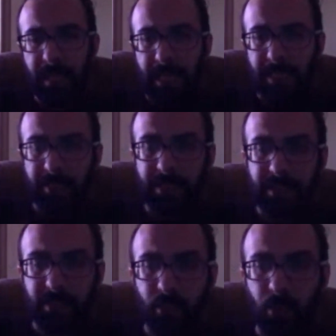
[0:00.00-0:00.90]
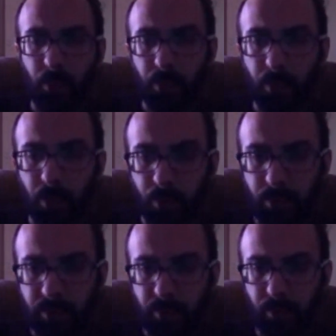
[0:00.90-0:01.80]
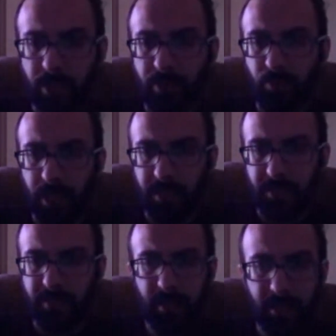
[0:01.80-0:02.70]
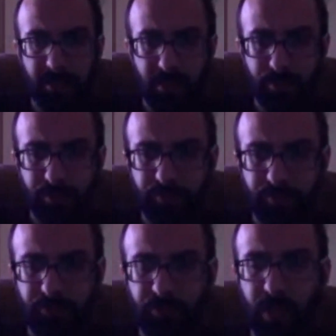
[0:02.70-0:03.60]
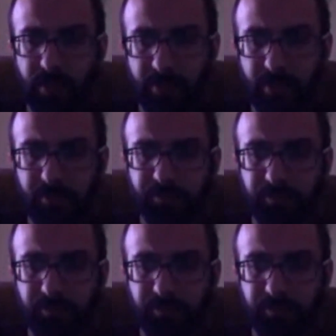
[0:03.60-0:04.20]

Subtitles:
And I think Cohn was right on this front.